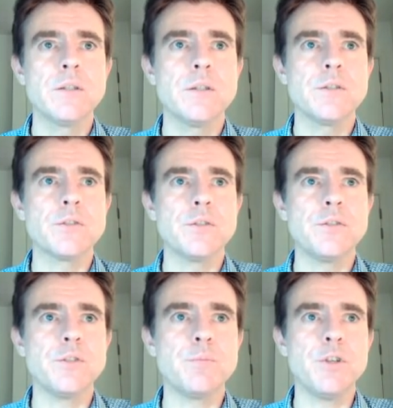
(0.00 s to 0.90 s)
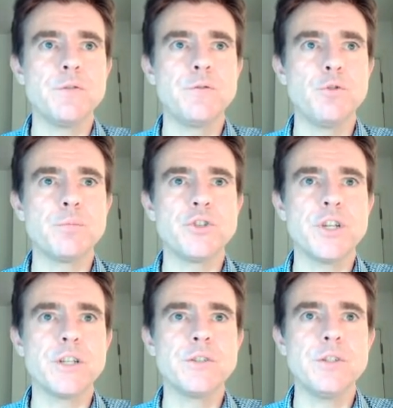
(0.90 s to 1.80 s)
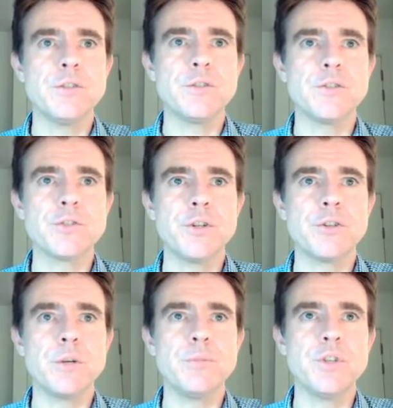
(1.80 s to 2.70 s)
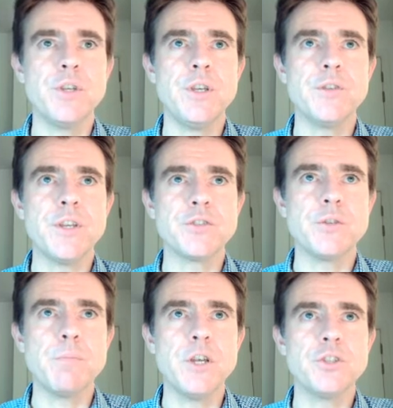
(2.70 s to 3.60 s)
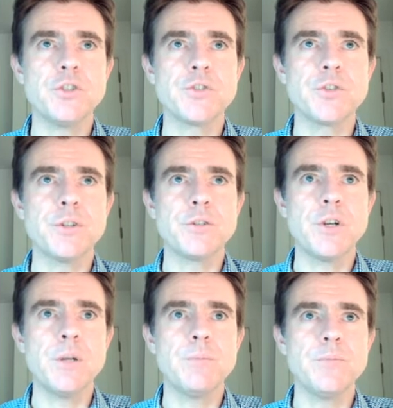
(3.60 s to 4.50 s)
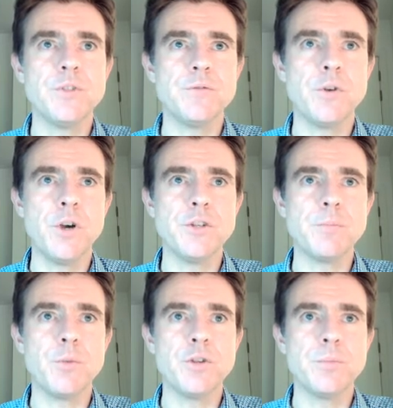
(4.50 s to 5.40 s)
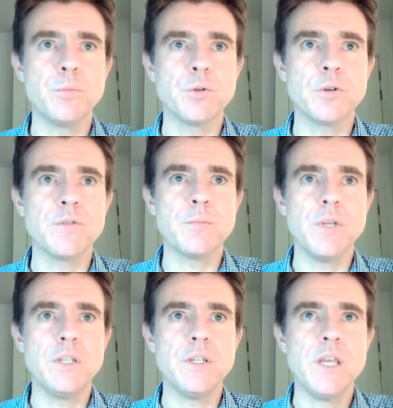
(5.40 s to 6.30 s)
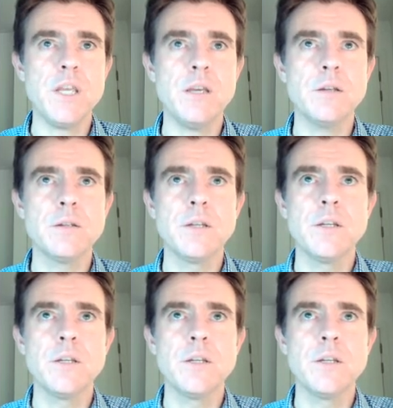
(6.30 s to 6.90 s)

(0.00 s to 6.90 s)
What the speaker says: So this is being forward projected. The sinogram is here. That's the measured sinogram divided by the model of the mean here.